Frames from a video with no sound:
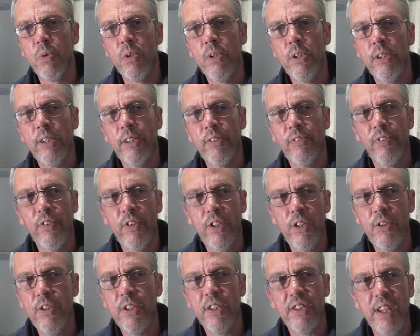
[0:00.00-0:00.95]
work for
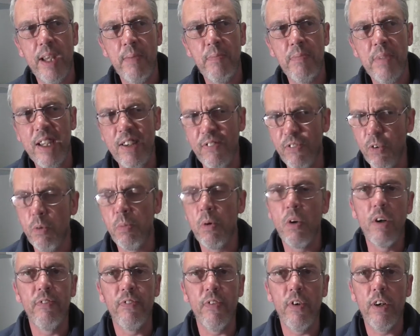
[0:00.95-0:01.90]
you to send me
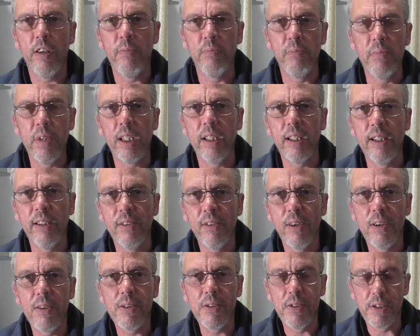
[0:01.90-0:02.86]
$4.5 million,
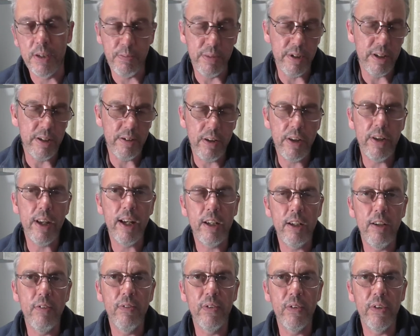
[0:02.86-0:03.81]
but
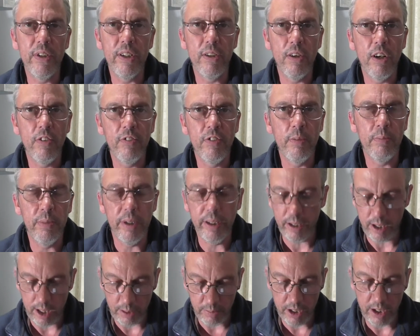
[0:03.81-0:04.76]
thank you for the offer,
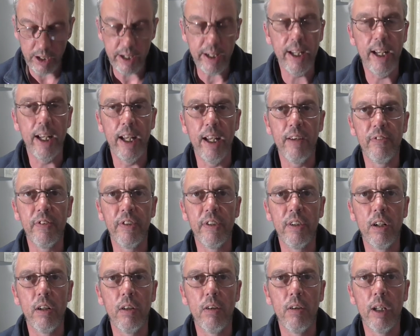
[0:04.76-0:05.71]
but I'm going to have to
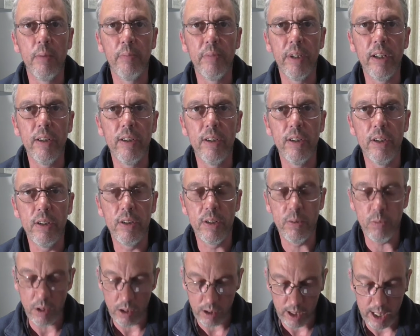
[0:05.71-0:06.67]
decline
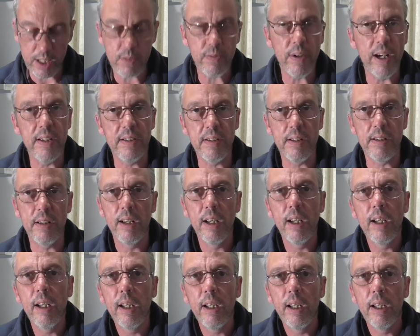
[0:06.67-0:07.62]
because, well, let's face it,
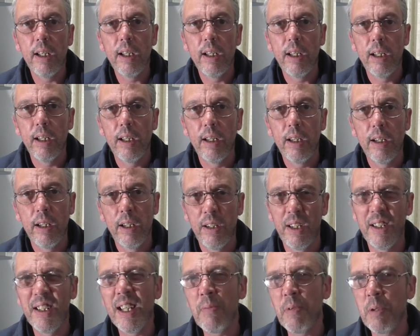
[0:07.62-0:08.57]

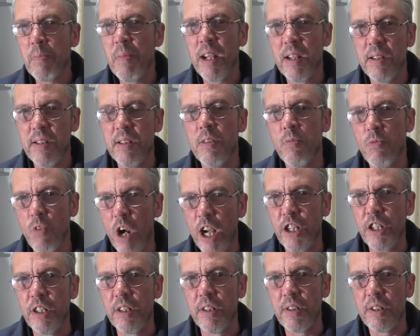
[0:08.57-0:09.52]
the subject matter's in
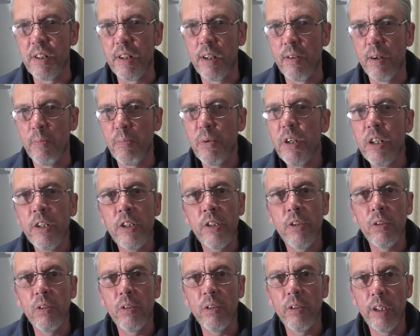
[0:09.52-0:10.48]
Russian, so I'm pretty
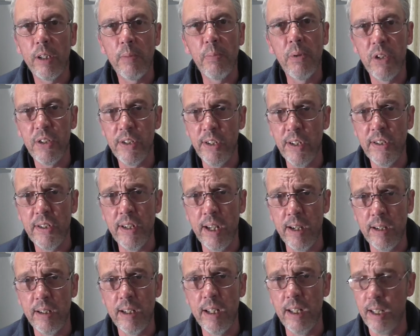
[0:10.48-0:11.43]
sure that the person that
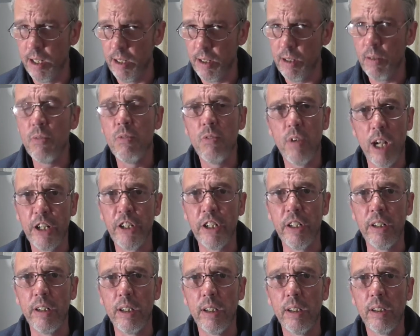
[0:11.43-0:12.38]
sent it is
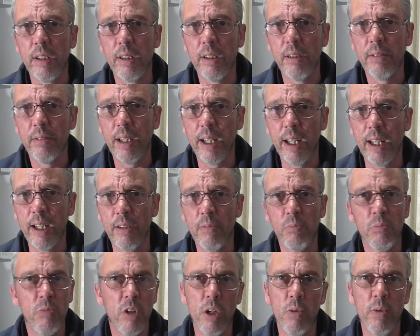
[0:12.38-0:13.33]
Russian
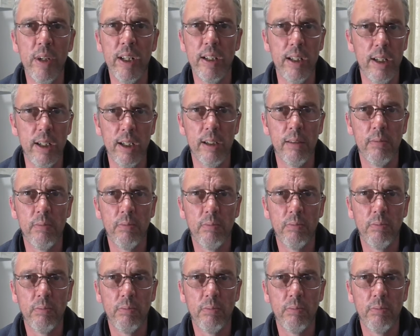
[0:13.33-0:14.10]
and nowhere near